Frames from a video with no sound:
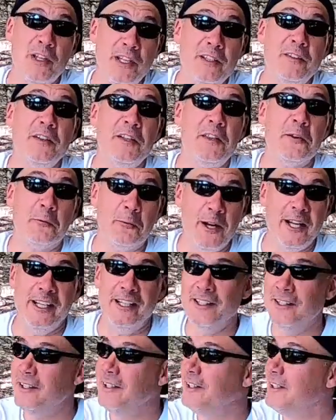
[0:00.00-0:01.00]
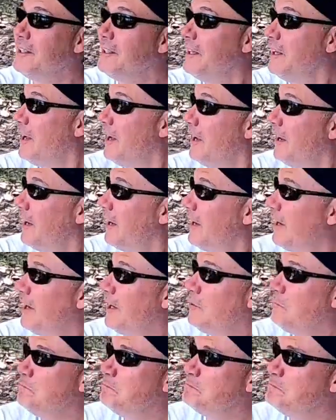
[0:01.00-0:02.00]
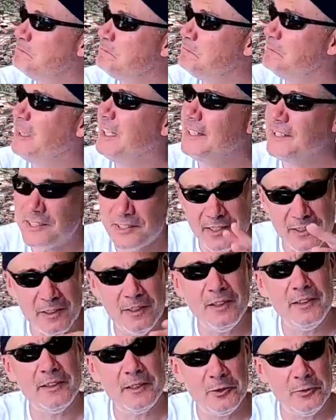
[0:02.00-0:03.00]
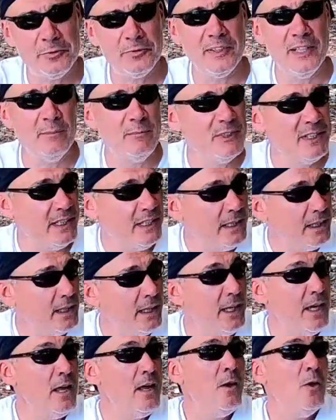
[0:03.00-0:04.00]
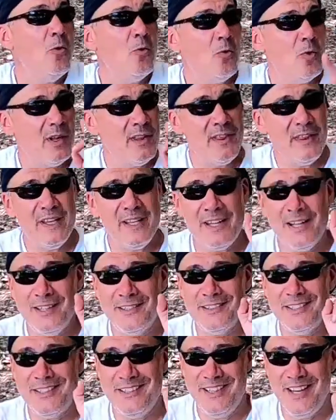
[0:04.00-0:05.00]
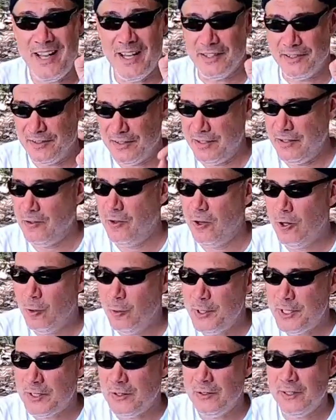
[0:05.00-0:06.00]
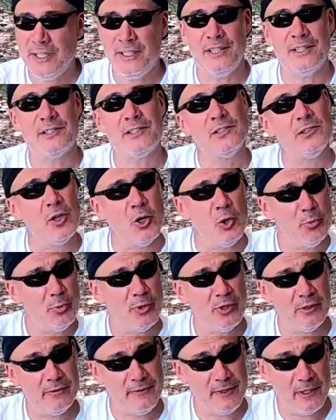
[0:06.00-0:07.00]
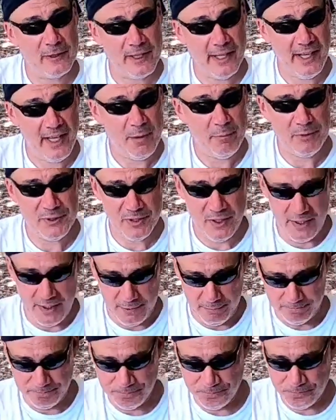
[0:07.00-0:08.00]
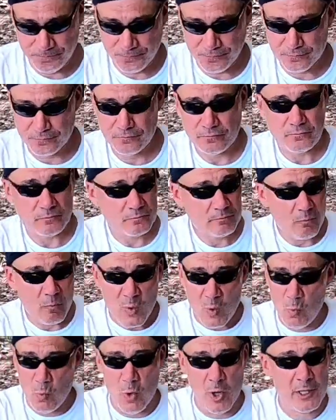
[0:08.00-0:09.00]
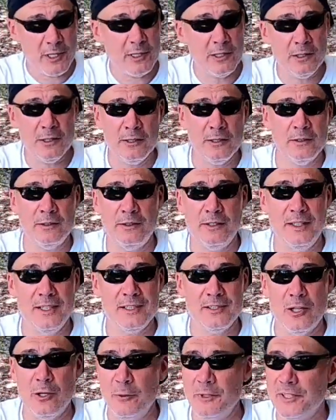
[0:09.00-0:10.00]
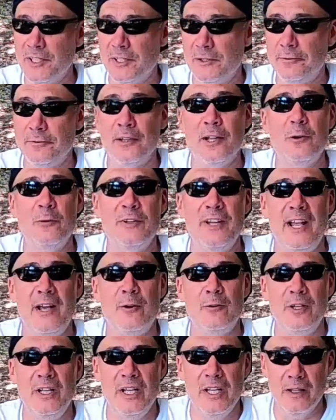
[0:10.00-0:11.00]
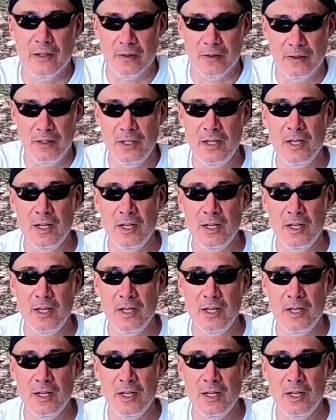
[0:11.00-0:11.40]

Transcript: likely the rain. It's still a little flimsy. One thing I suggest, always look at the slope of your campsite. Water is always going to flow downhill.